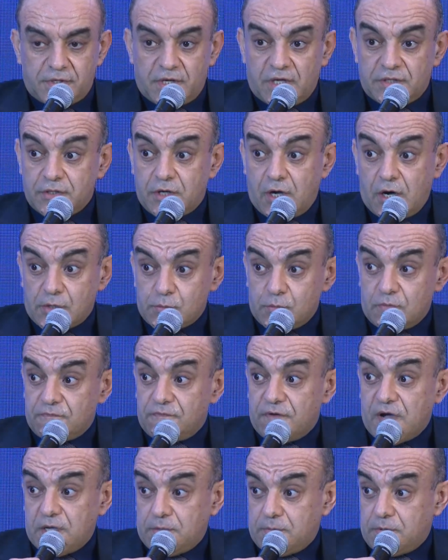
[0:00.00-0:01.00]
and carbon
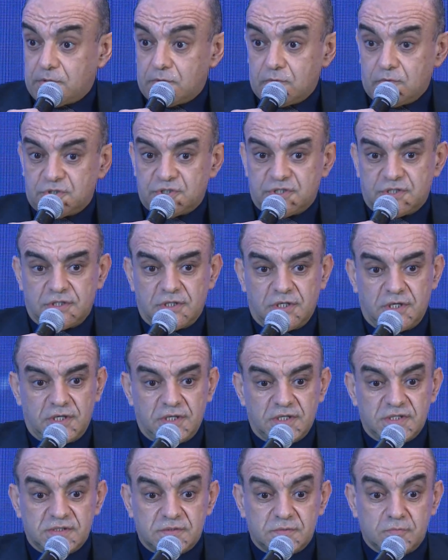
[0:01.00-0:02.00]
fiber, which
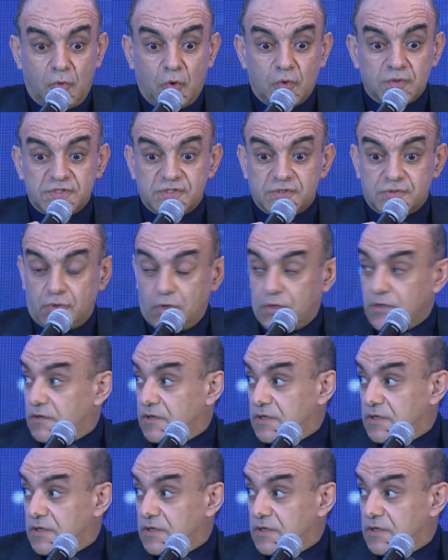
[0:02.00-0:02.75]
is more strong